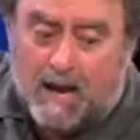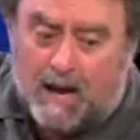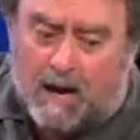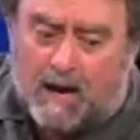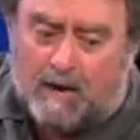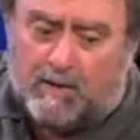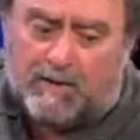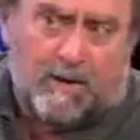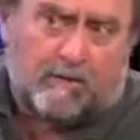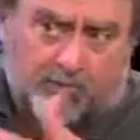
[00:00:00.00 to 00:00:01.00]

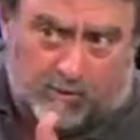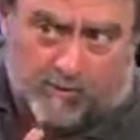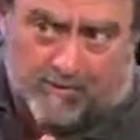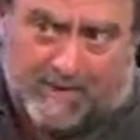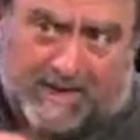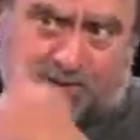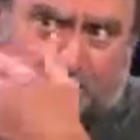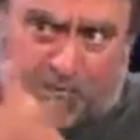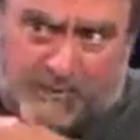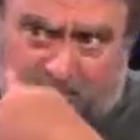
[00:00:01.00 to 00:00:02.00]
they're interviewed. And it has
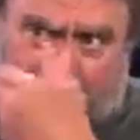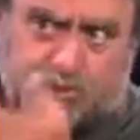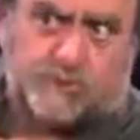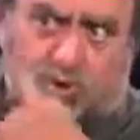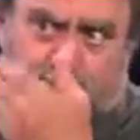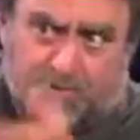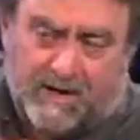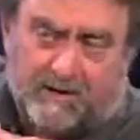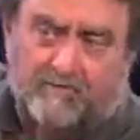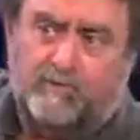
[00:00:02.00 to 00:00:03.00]
to do with a very
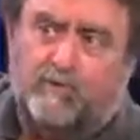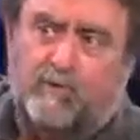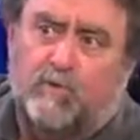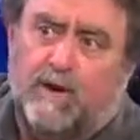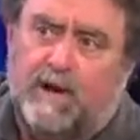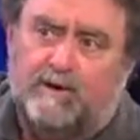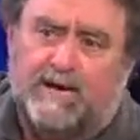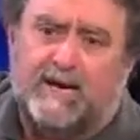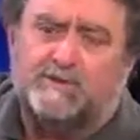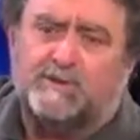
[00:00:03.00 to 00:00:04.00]
structured interview, and you
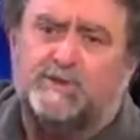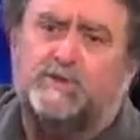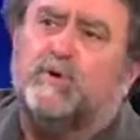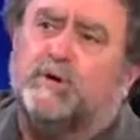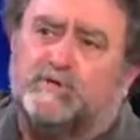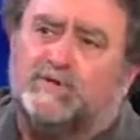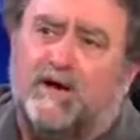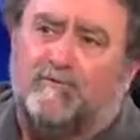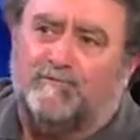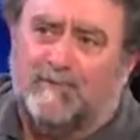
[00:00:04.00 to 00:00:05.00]
can't just do it
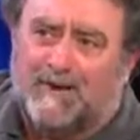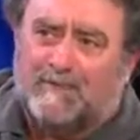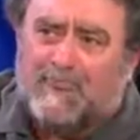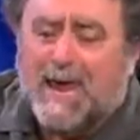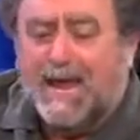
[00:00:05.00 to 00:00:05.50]
yourself, right?